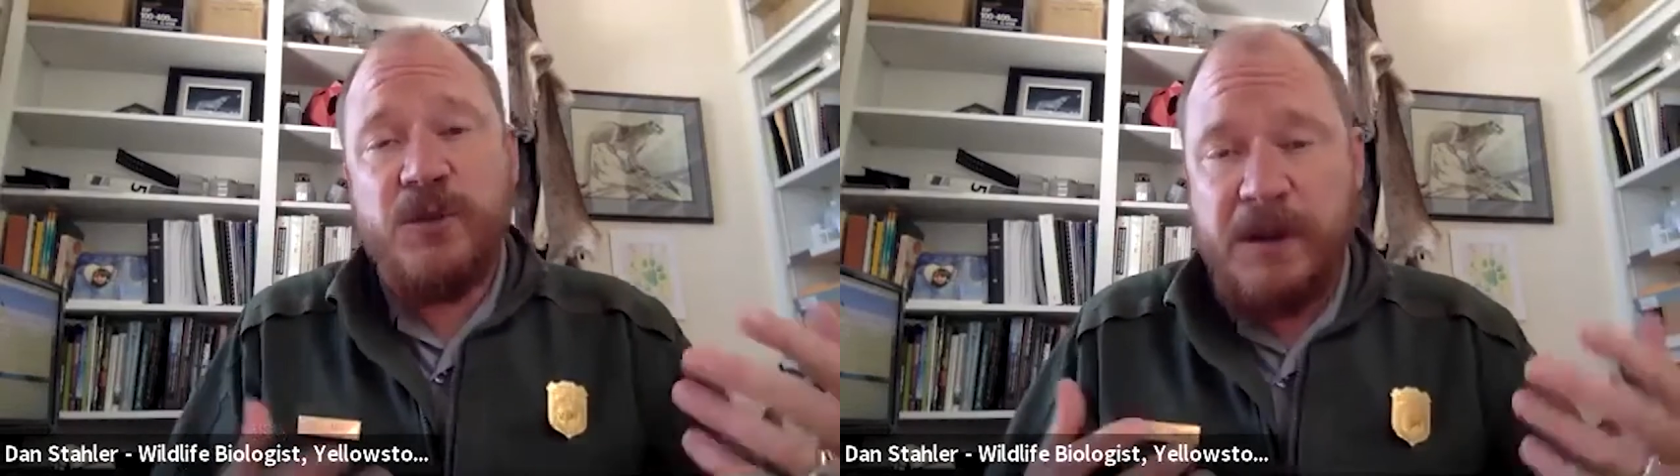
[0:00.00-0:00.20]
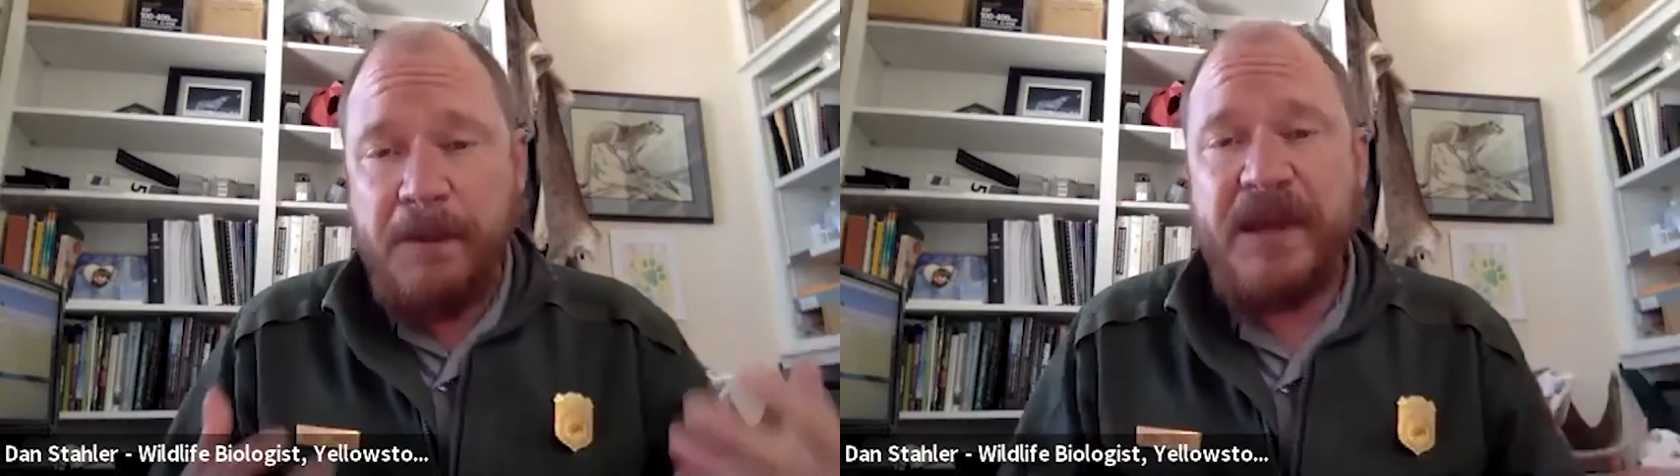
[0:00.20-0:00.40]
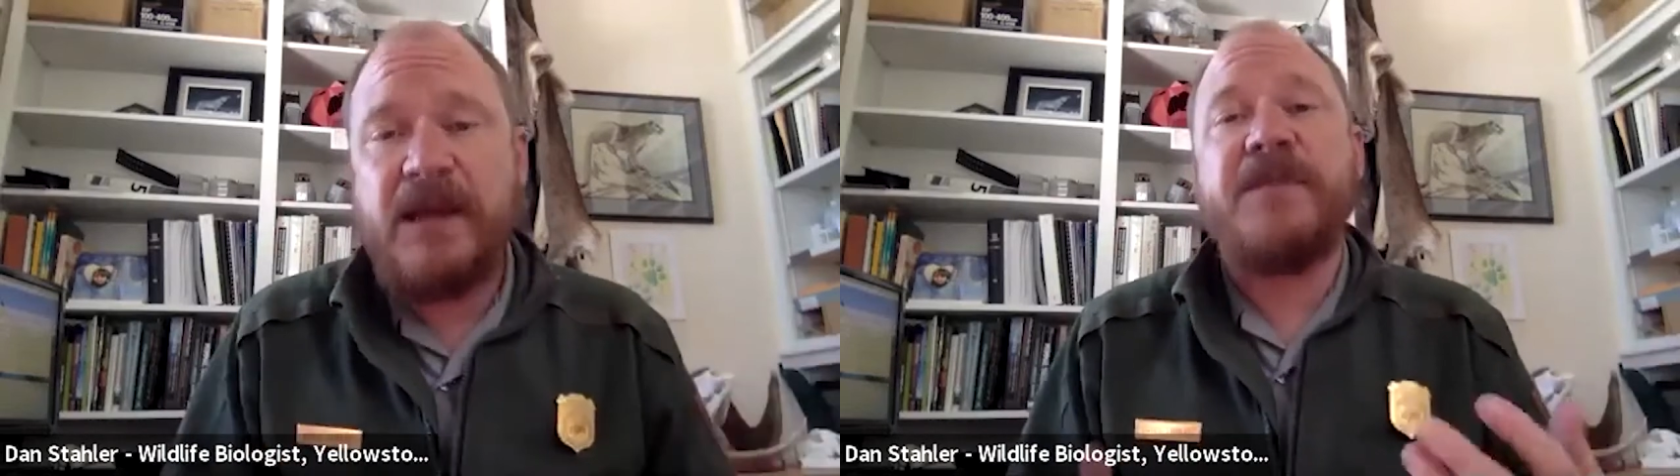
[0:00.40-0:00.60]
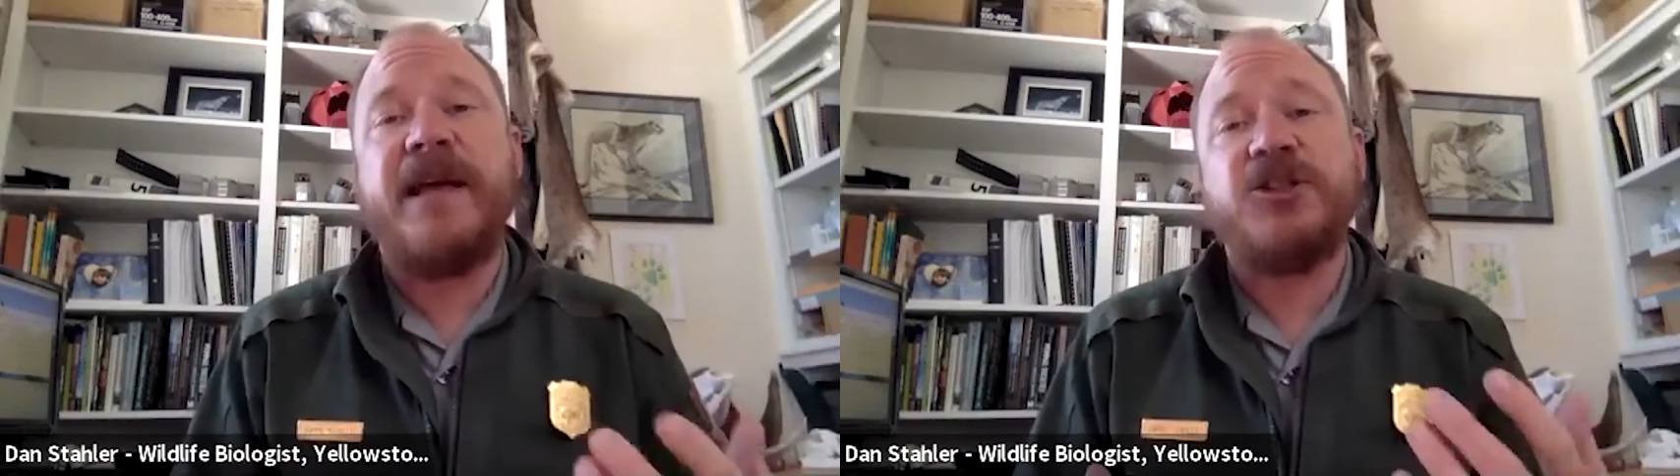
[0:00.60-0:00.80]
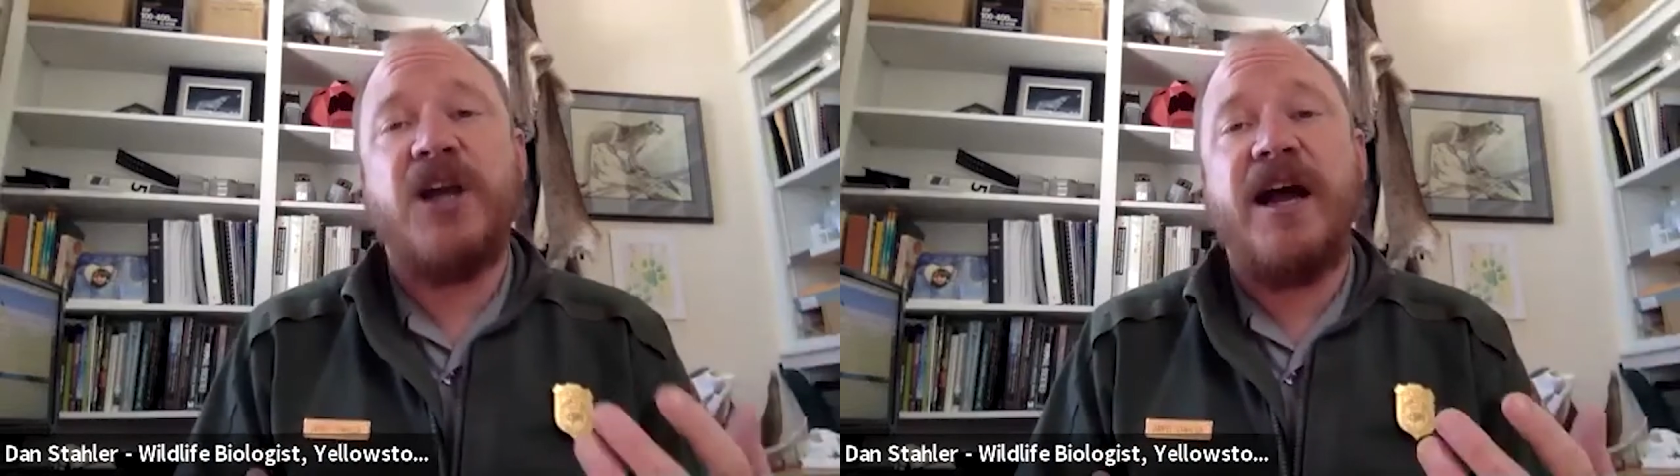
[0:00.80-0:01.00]
you want to pick up
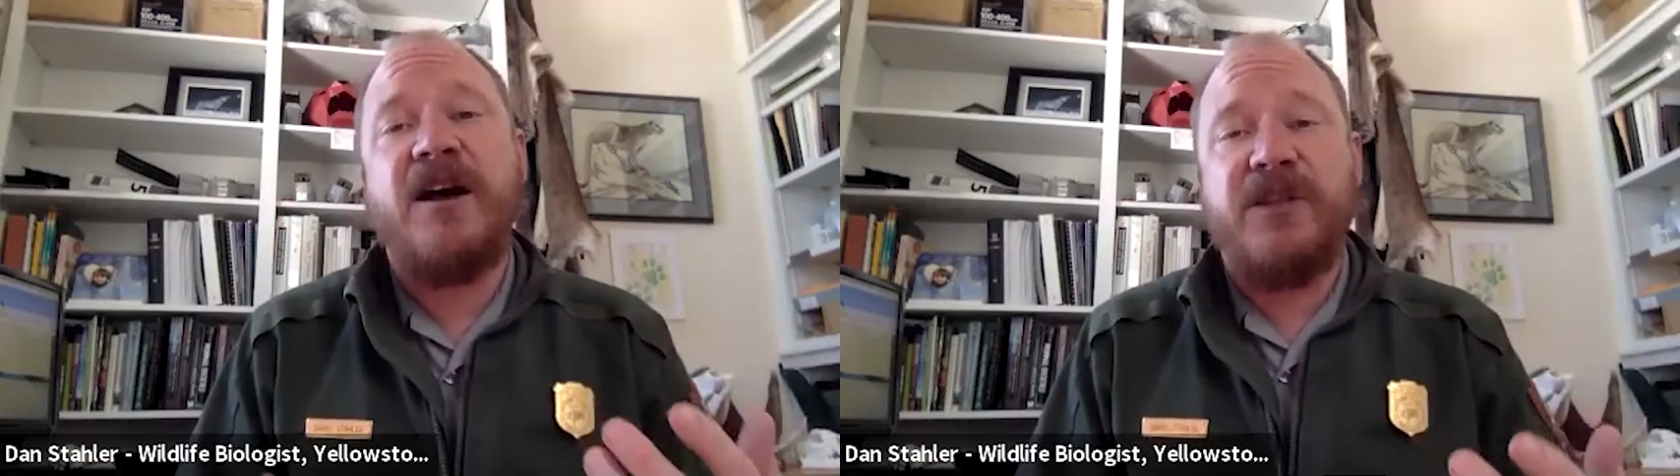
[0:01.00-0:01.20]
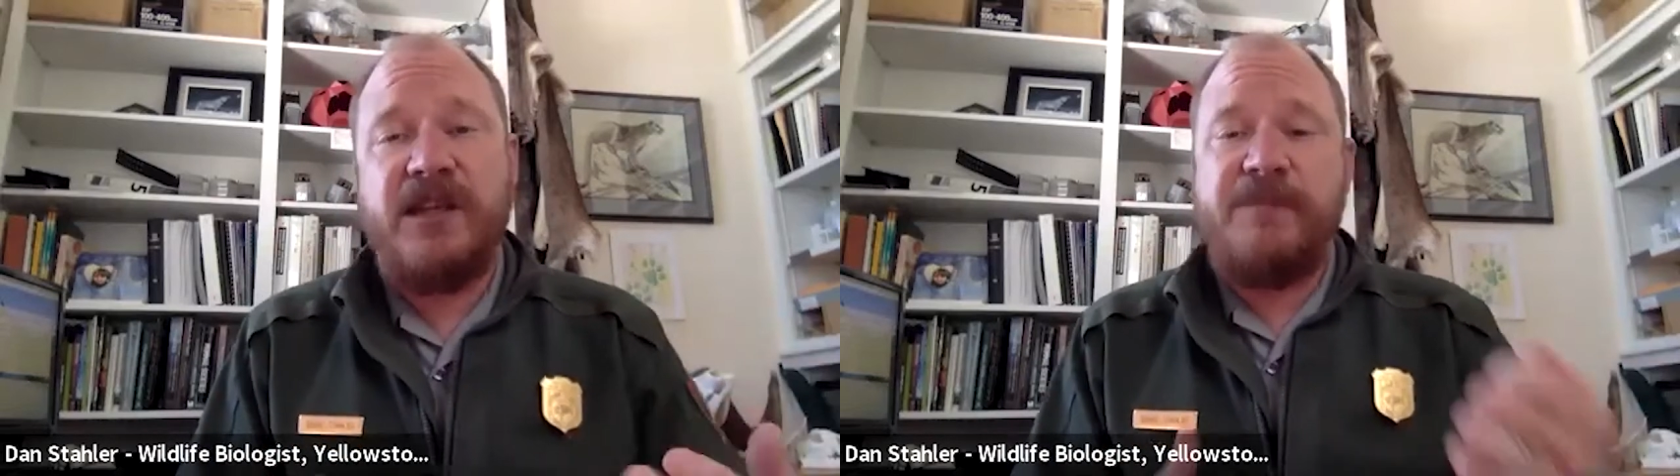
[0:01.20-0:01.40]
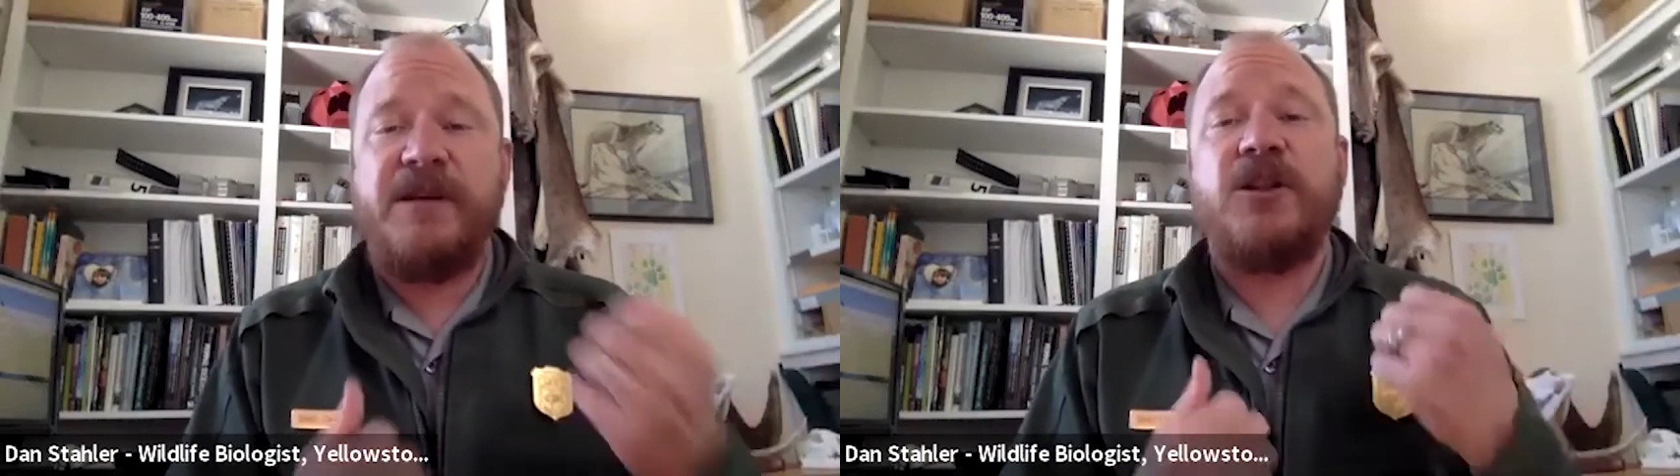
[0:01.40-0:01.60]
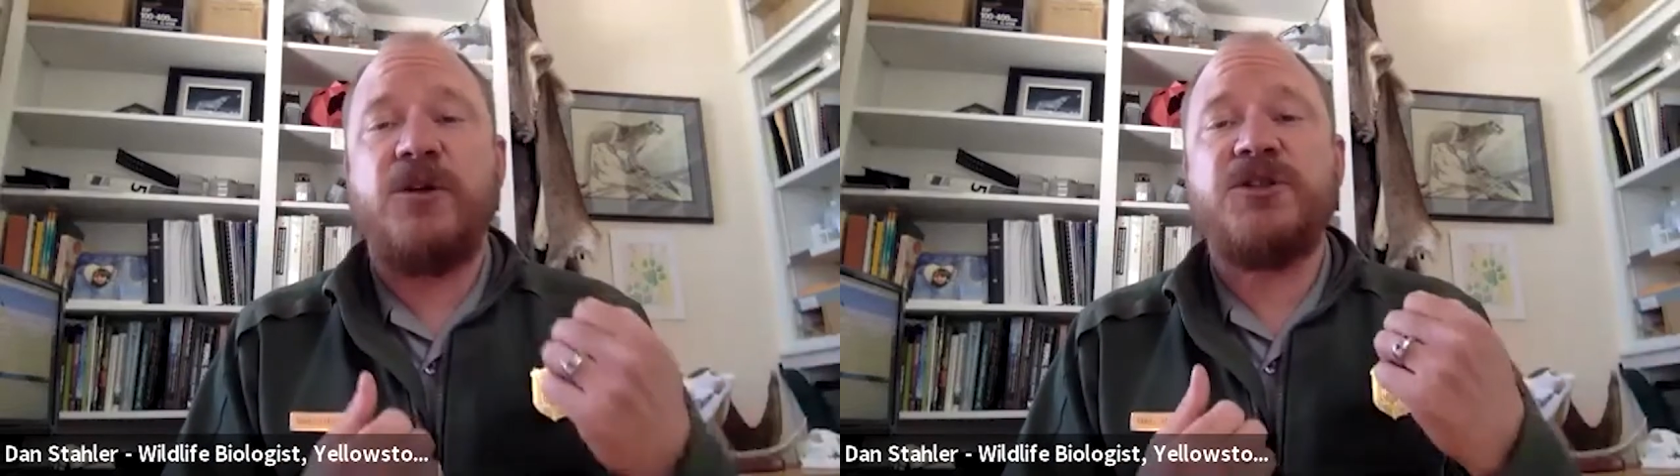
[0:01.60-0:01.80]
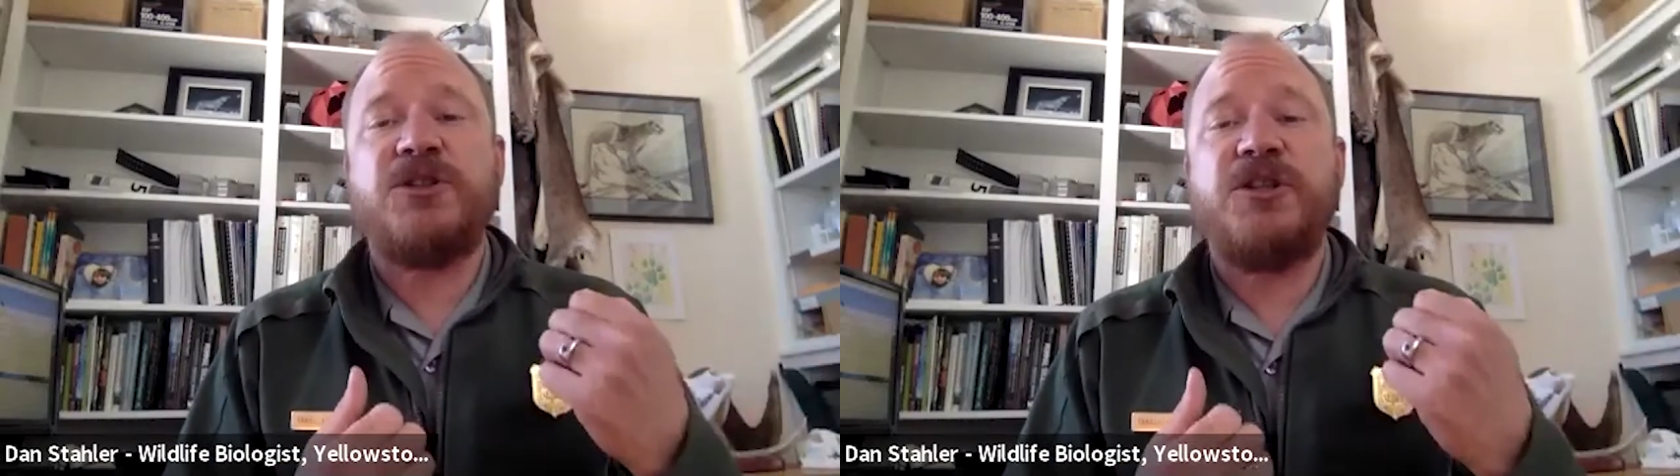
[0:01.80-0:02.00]
that child and keep it
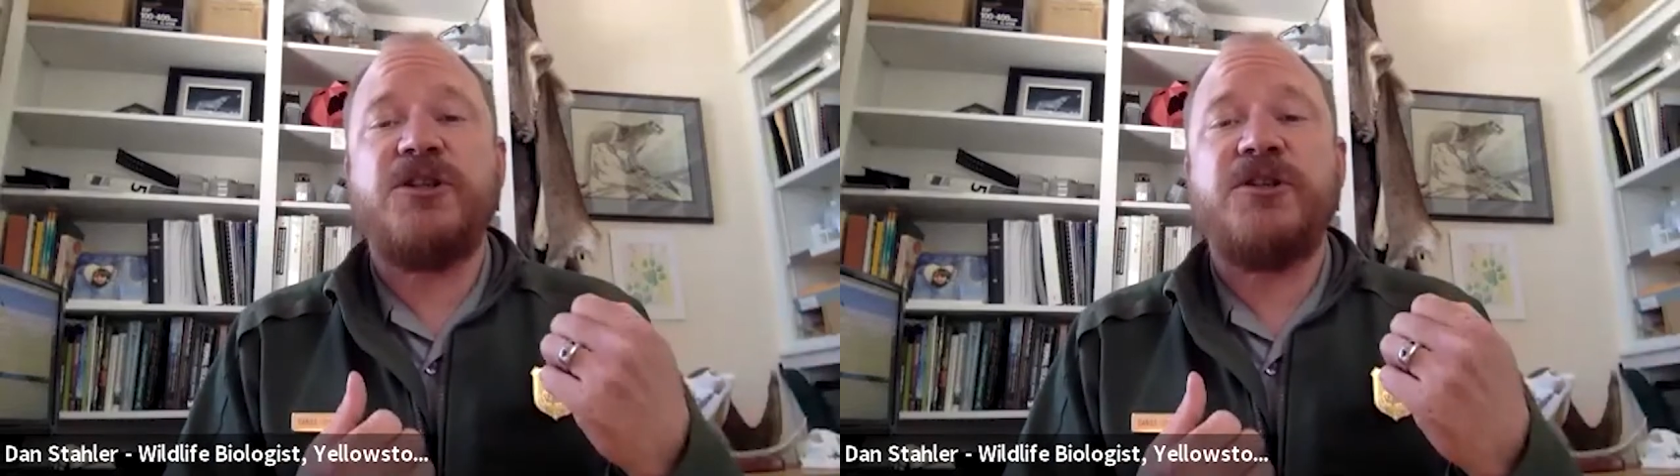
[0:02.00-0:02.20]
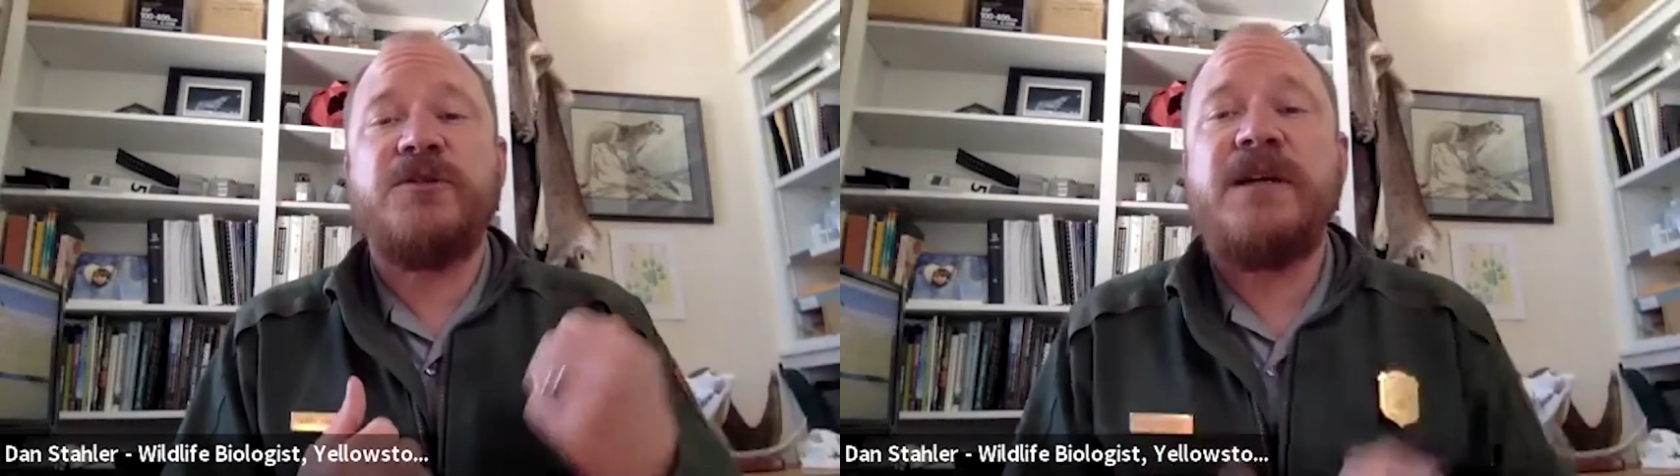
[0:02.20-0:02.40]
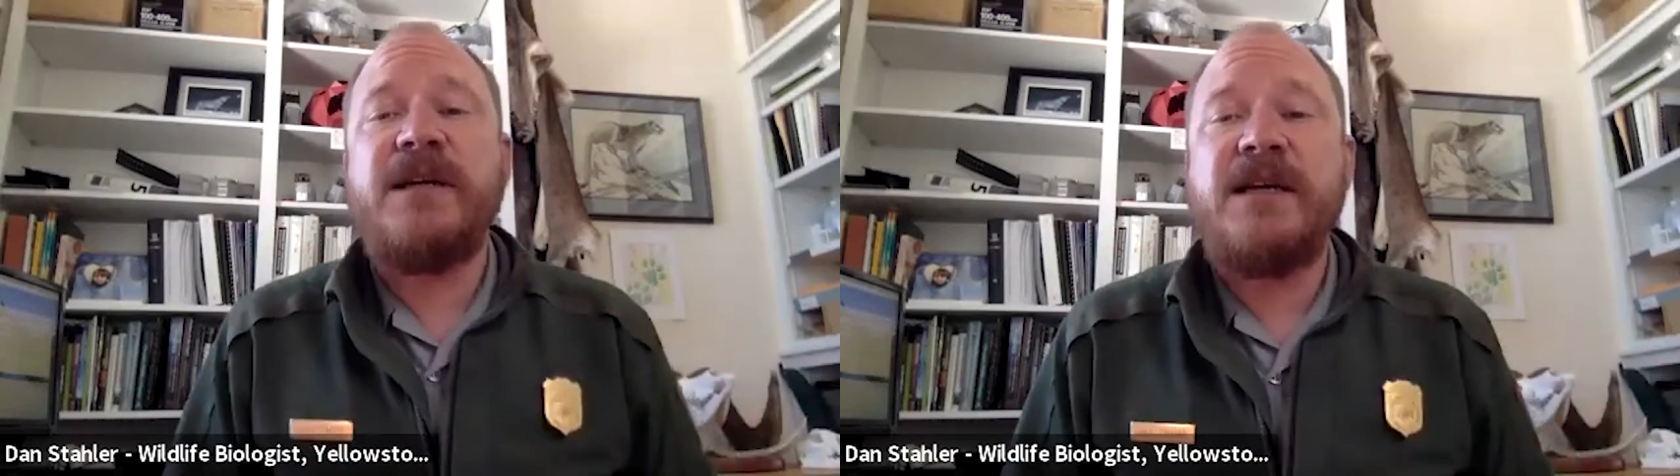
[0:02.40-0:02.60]
close to you,